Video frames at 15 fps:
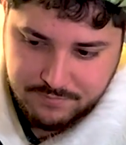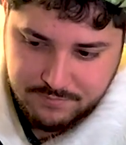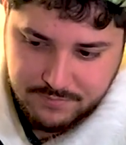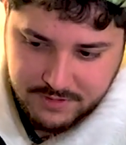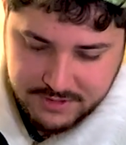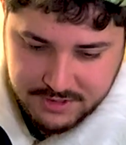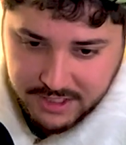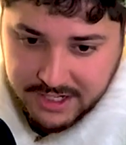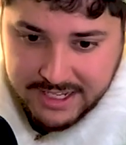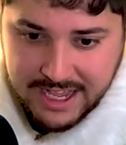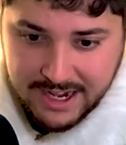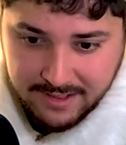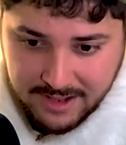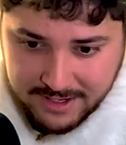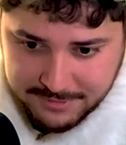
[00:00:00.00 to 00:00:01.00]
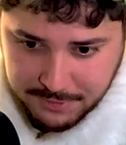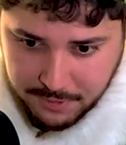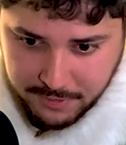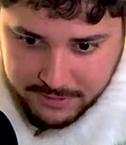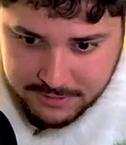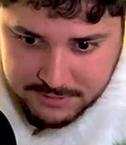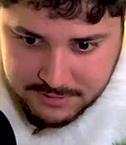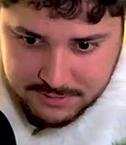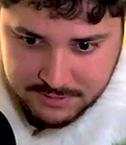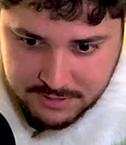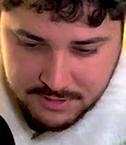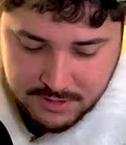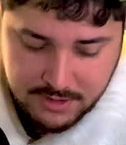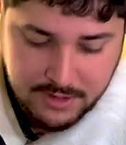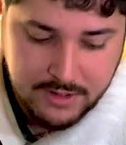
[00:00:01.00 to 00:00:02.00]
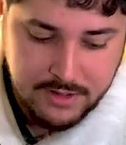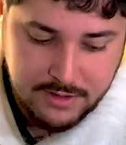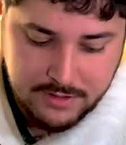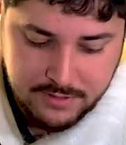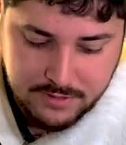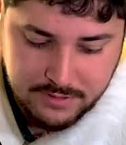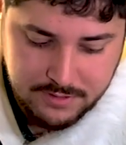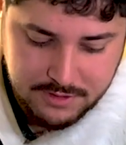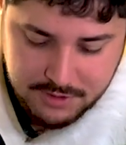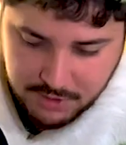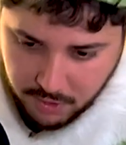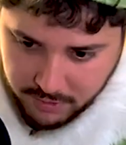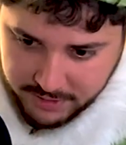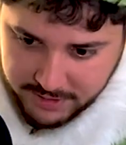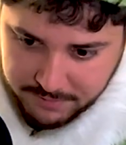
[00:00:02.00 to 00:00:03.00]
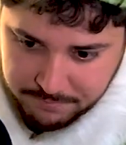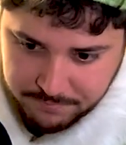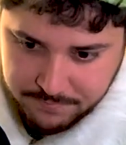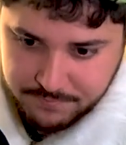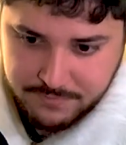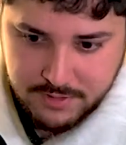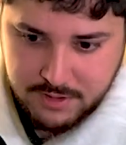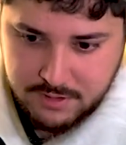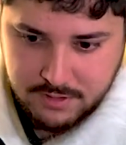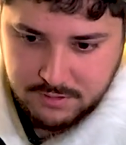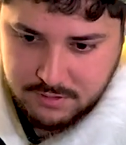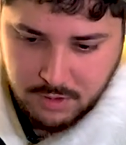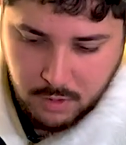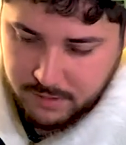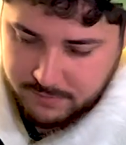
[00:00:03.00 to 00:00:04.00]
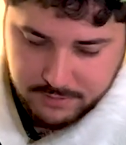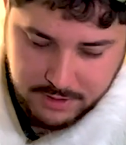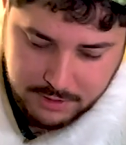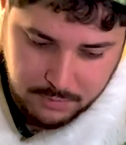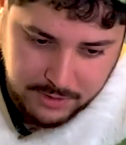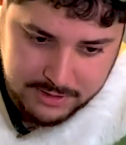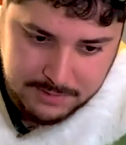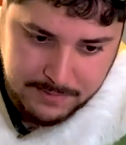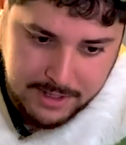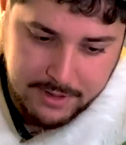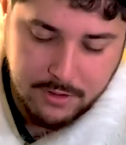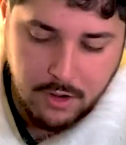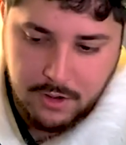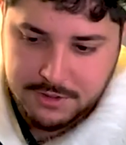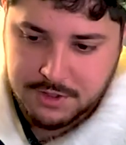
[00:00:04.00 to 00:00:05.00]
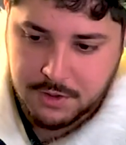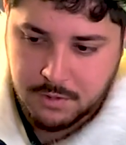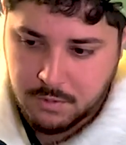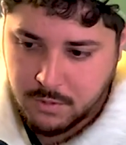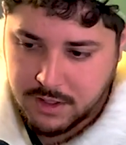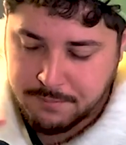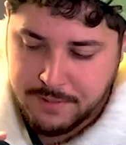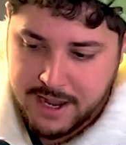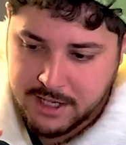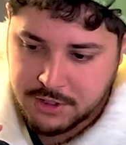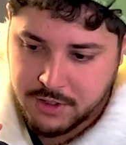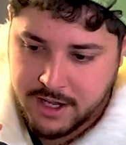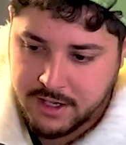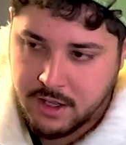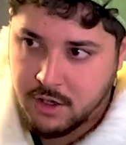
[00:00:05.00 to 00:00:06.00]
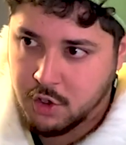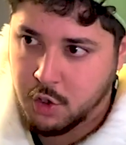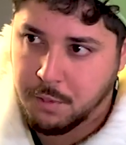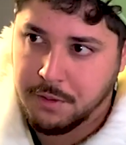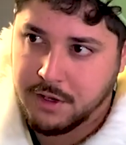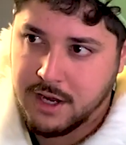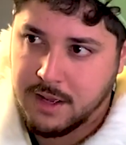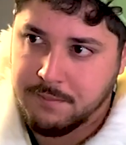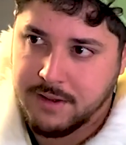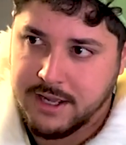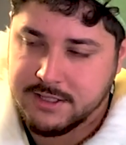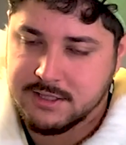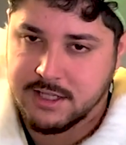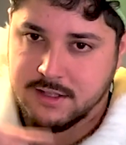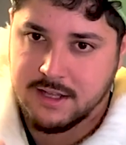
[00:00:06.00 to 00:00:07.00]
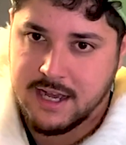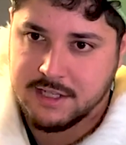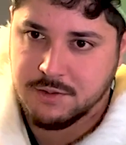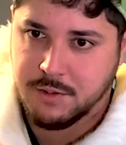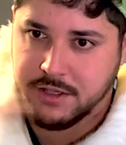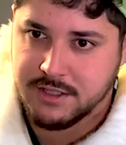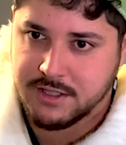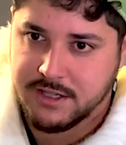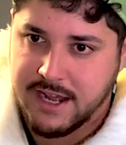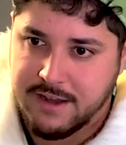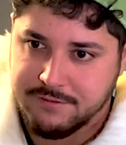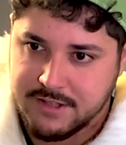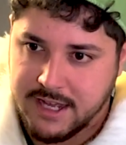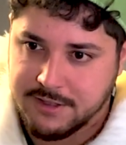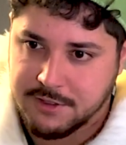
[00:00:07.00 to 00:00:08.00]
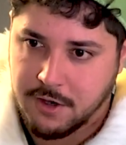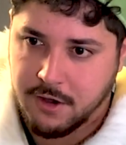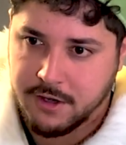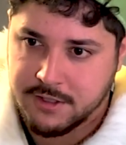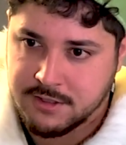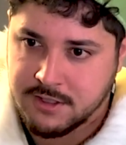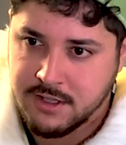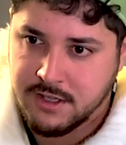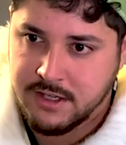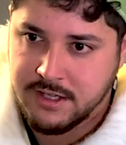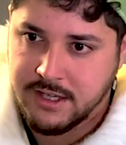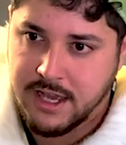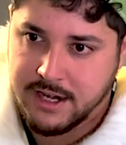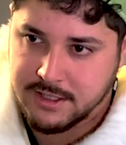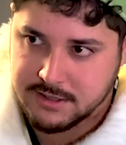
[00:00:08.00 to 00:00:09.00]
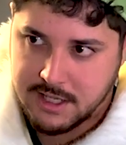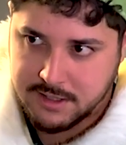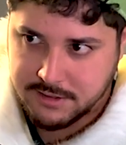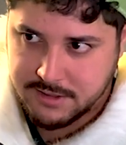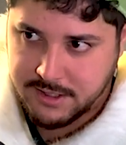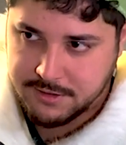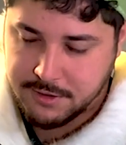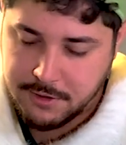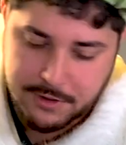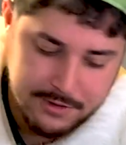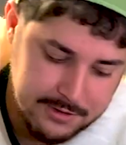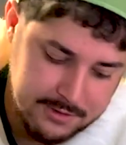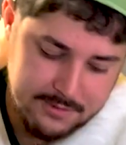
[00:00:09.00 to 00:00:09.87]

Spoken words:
He's going to get a lot of targets. Start him. Don't even think twice about it. Also, want to backtrack. Cooper Kupp, I said last week, is going to have 10 targets. He had exactly 10 targets.